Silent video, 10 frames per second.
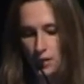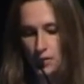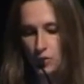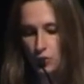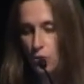
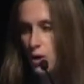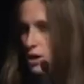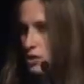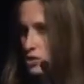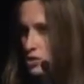The third
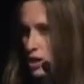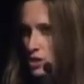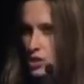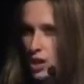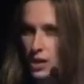one I'll just
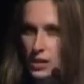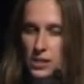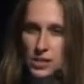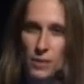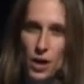touch on
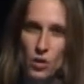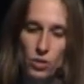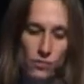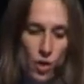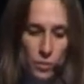is the
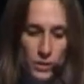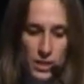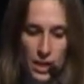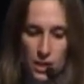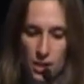power of open
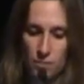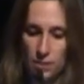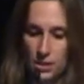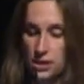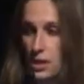data and
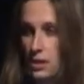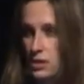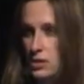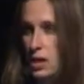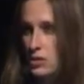big
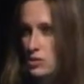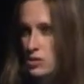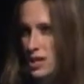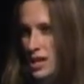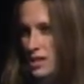data to
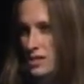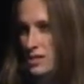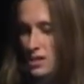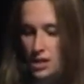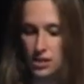
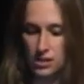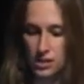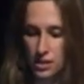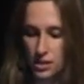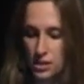understand the
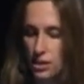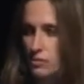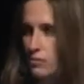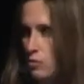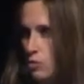needs
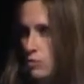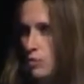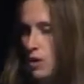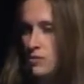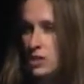and
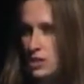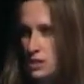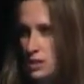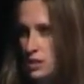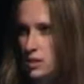of
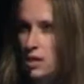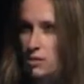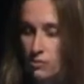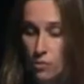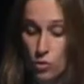citizens and
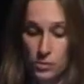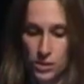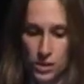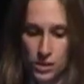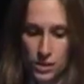inform
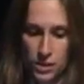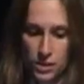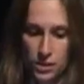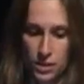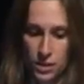
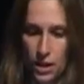citizens.